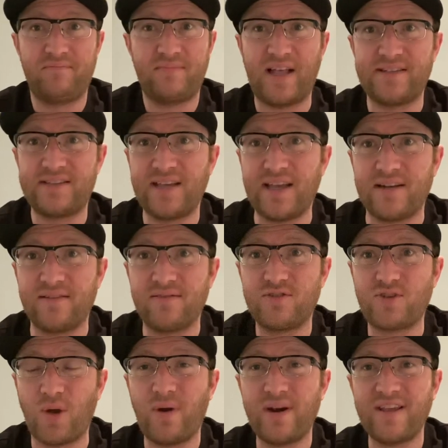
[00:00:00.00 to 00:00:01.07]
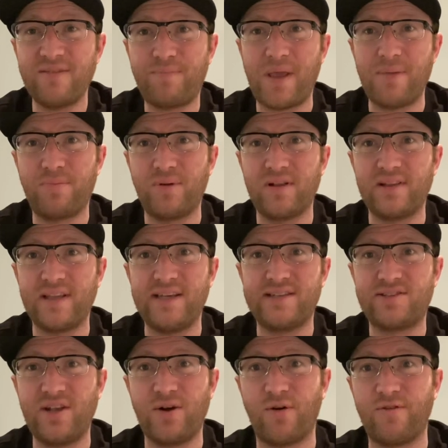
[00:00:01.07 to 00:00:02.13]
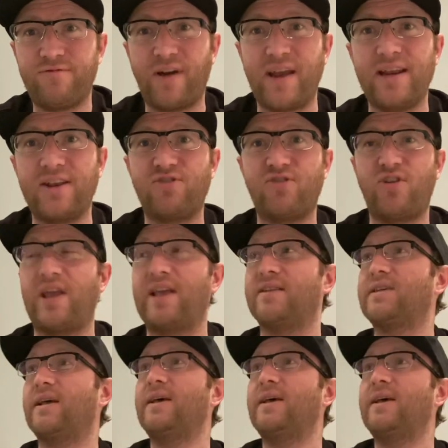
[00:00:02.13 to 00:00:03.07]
That's it. So I want to give people at least, you know, a fighting chance.